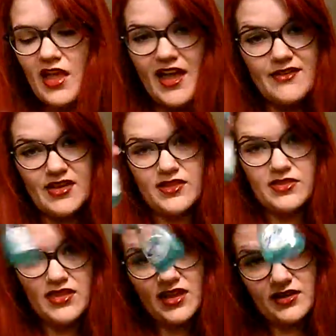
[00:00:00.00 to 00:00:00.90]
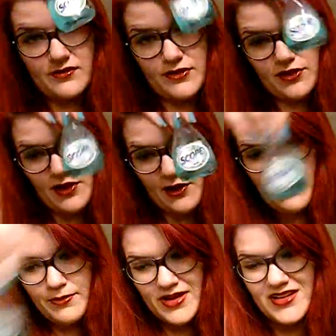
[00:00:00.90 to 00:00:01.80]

I have a thing of Scope.